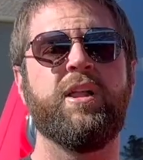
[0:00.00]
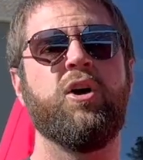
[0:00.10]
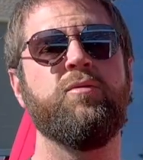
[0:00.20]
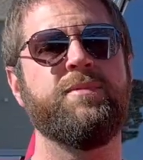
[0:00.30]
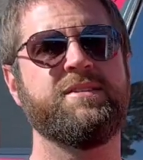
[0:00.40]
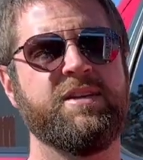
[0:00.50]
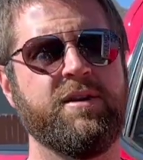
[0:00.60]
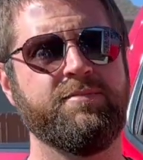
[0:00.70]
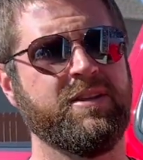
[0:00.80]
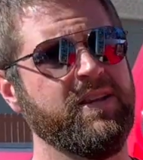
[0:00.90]
I hope this
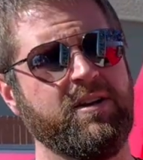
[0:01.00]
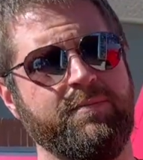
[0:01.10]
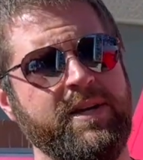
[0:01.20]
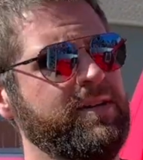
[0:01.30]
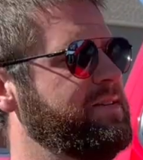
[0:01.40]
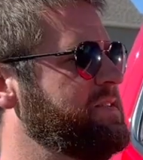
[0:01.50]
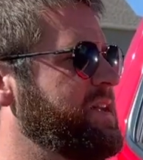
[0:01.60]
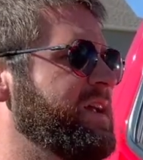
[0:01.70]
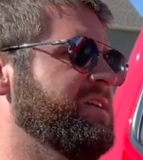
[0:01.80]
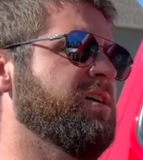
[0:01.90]
helped a little bit
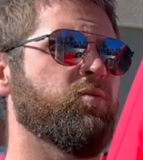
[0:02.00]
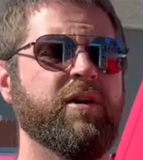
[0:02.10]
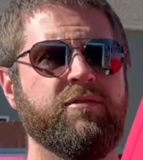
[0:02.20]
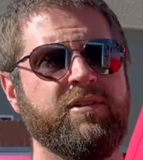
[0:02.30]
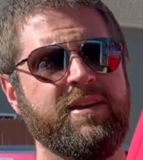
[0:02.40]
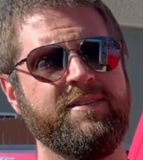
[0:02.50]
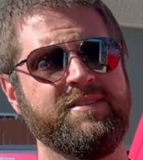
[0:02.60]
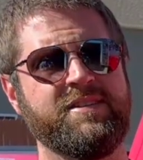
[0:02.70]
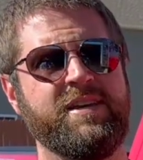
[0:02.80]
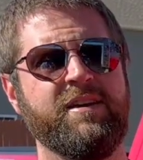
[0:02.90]
deciding on whether to get
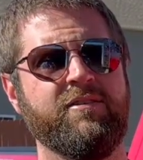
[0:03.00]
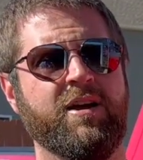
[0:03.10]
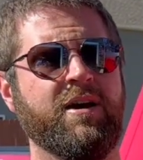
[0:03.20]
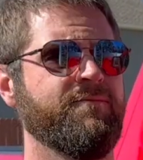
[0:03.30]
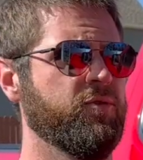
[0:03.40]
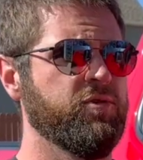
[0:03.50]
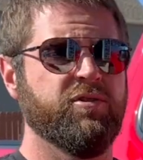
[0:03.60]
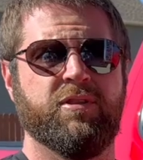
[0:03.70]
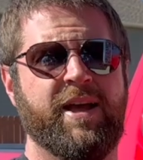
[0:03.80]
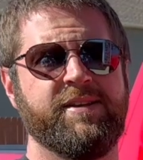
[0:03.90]
this kit or not for your
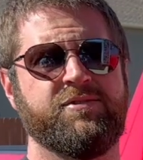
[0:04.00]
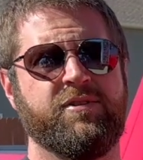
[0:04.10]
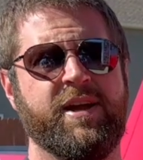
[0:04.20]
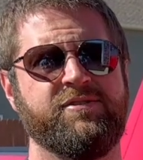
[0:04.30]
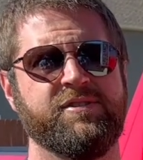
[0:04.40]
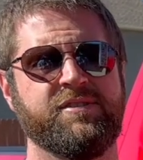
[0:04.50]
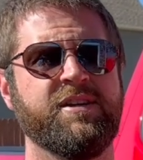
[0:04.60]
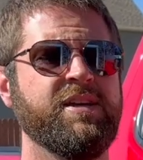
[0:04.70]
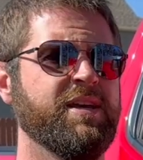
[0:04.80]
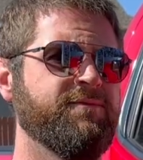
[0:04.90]
light scratches.
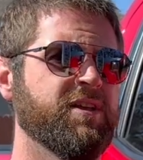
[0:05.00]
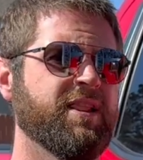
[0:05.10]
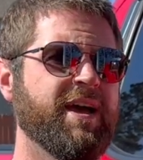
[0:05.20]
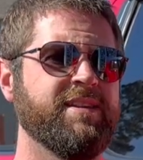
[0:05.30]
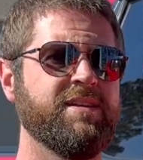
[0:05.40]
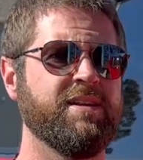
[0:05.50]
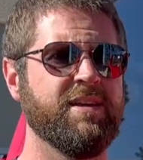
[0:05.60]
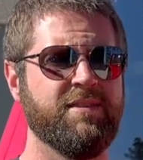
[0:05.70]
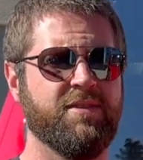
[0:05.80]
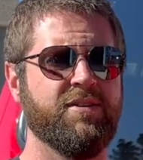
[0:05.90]
If you liked it, hit
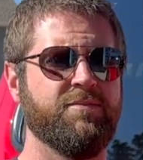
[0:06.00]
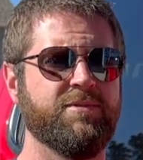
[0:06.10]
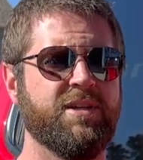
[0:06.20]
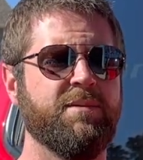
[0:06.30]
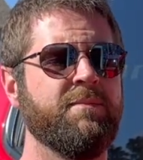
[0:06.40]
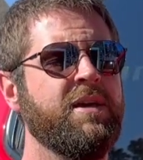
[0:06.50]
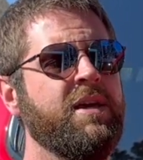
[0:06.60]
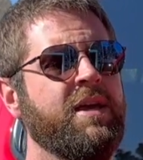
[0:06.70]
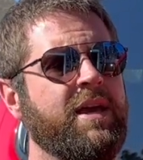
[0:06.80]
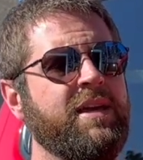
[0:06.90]
the thumbs up.
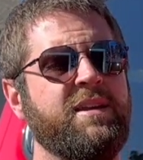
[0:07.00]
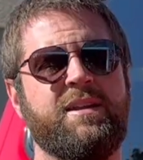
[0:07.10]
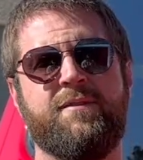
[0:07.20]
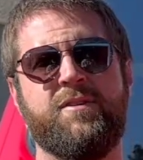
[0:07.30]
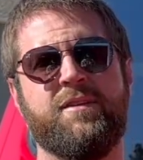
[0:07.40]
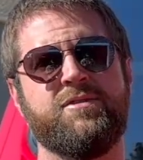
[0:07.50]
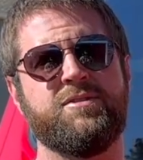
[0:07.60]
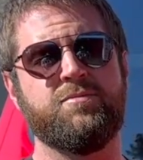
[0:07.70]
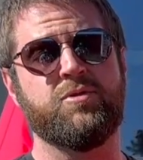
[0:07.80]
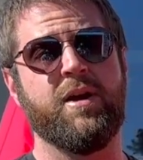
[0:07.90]
And if you haven't
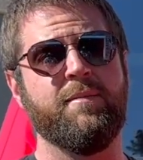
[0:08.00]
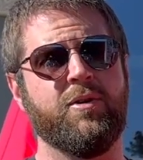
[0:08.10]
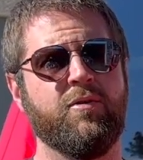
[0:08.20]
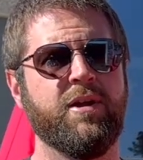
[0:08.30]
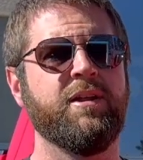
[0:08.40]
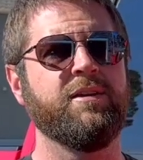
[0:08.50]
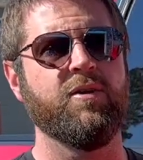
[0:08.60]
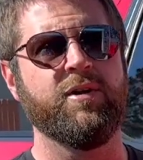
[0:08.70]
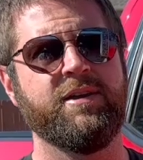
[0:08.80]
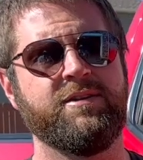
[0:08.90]
subscribed already, go
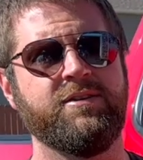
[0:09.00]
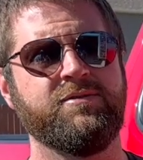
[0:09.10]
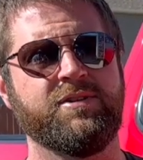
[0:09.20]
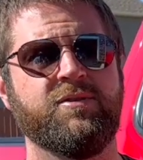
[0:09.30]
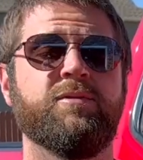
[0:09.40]
ahead and do so.